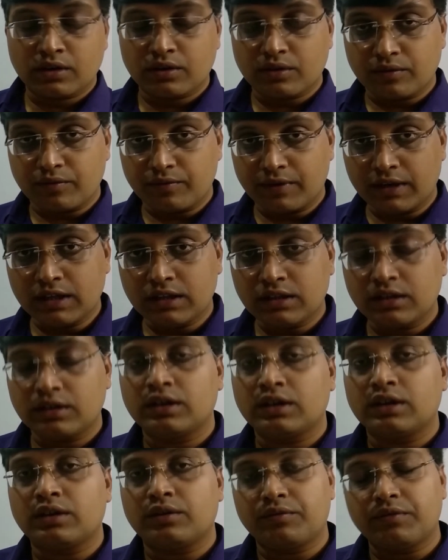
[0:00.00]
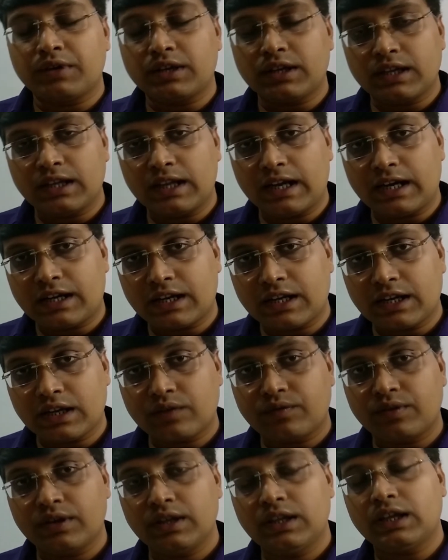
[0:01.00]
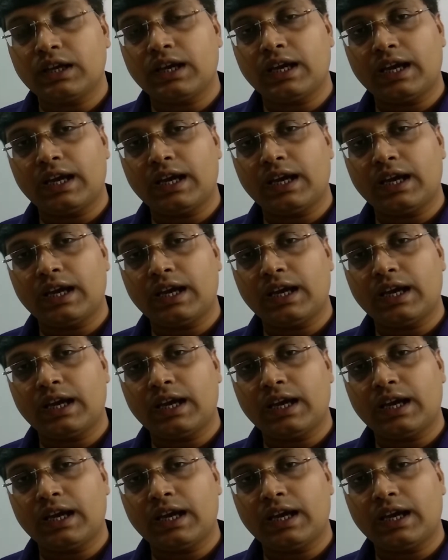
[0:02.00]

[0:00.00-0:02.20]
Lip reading: When electric field